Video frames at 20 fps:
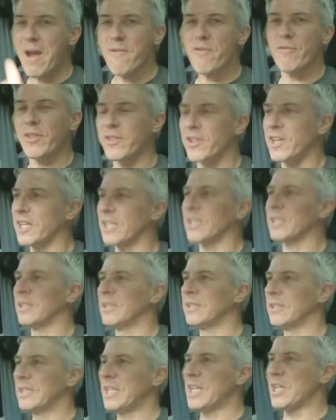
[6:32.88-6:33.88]

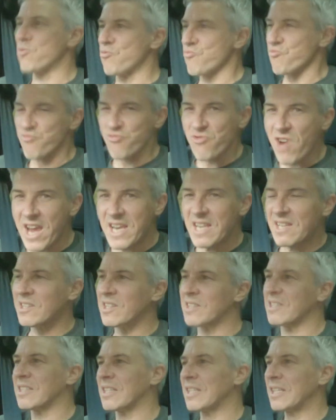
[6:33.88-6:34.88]
everything in
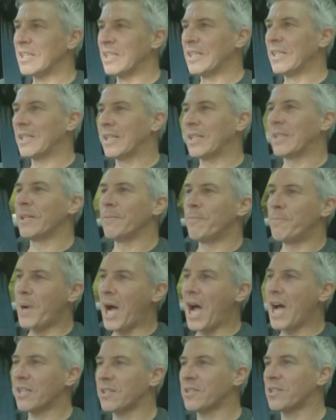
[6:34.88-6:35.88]
race,
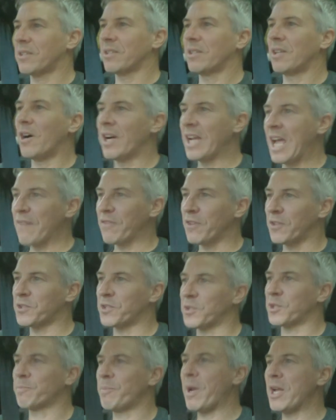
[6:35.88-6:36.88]
but I have the
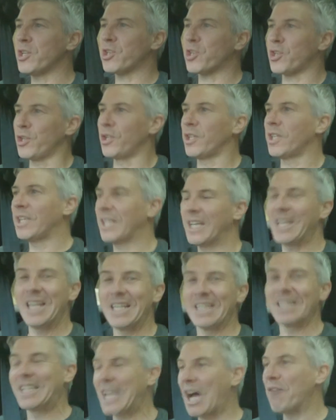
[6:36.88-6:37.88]
suspension
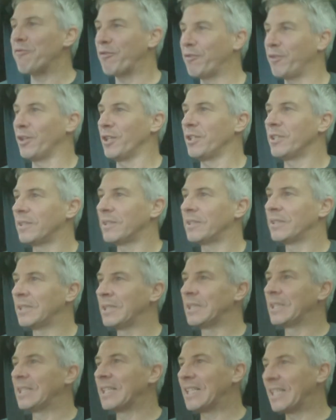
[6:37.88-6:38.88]
in comfort,
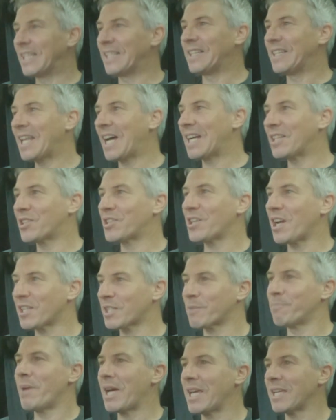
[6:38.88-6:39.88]
and that
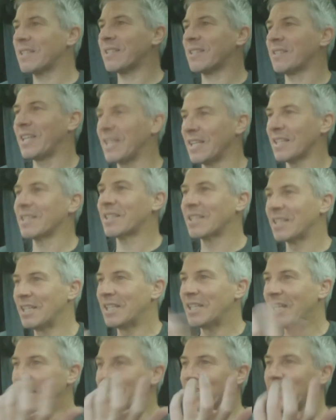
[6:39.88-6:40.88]
just makes things
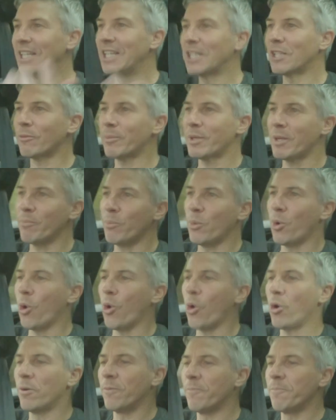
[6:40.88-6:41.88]
a little bit
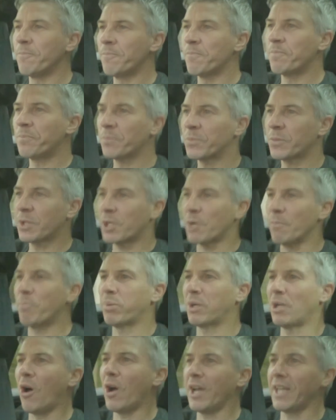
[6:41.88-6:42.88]
more
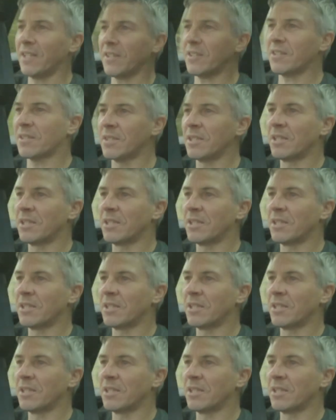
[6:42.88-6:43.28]
compliant.